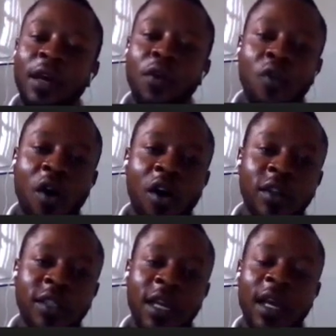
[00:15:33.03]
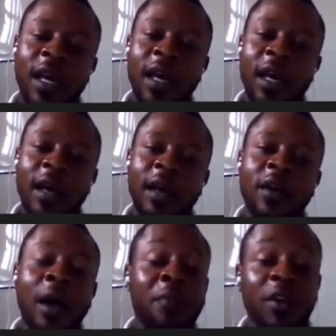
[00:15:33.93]
word,
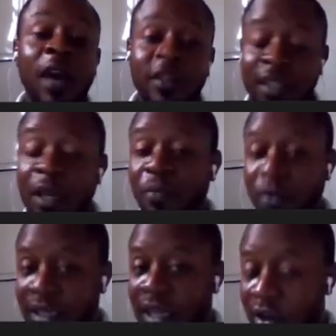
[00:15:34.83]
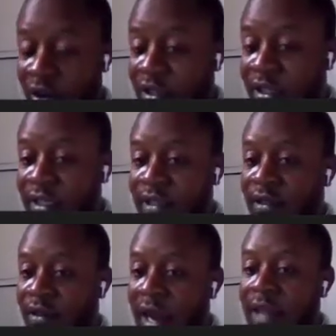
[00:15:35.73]
you are using a projected coordinate,
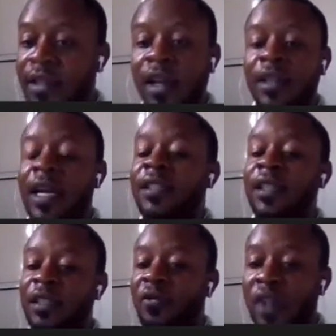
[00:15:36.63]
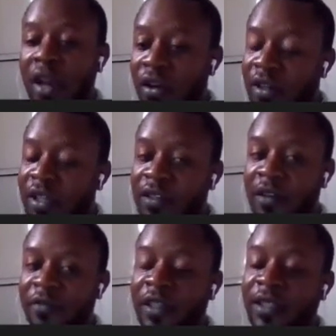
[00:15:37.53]
right? That's a different coordinate
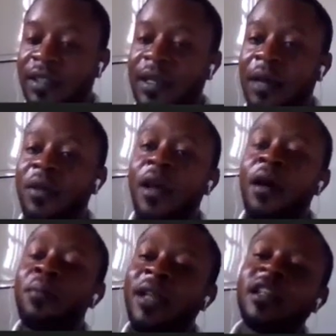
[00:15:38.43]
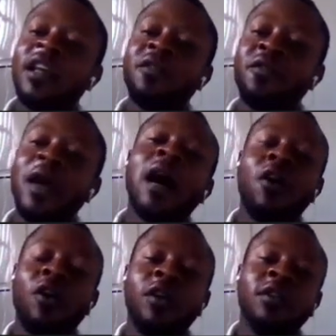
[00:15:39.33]
reference system. But if you are
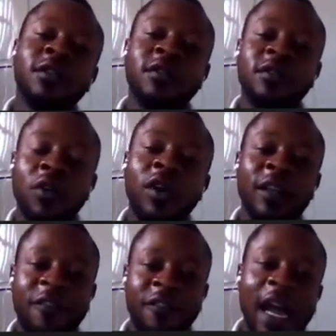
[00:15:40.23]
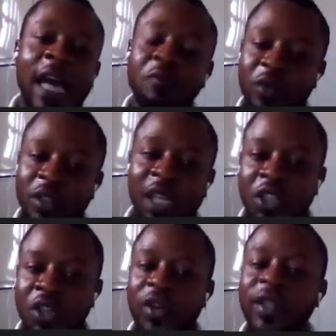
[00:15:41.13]
on a flight
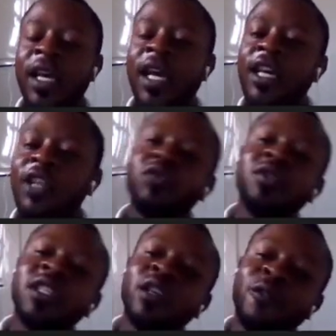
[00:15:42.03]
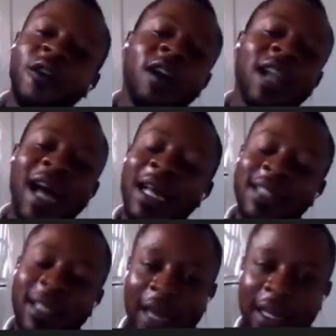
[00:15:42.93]
projection, it will still fall
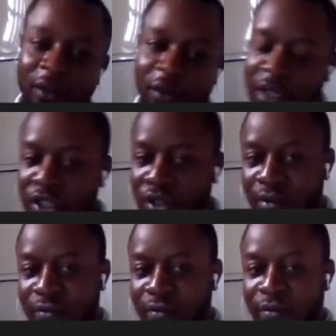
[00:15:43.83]
at the right location.